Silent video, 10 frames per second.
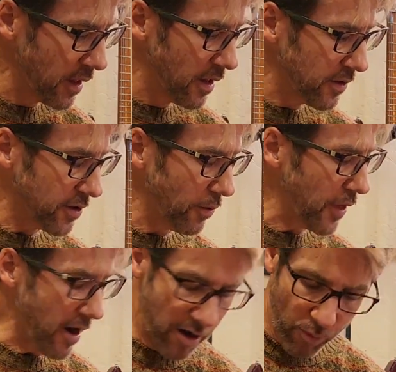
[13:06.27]
So
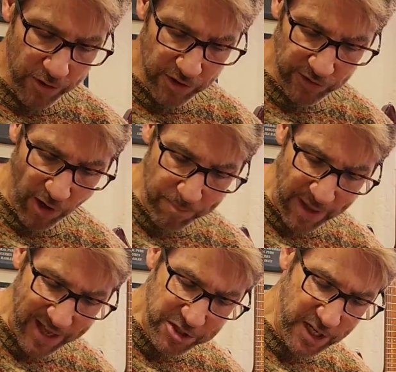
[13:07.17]
there we're just
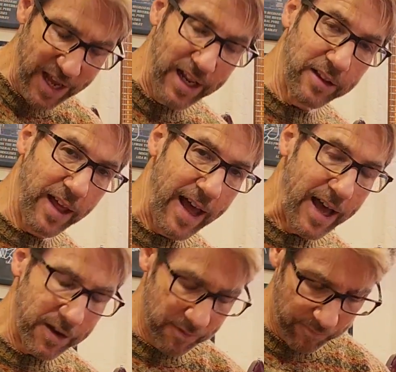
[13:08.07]
arpeggiating that,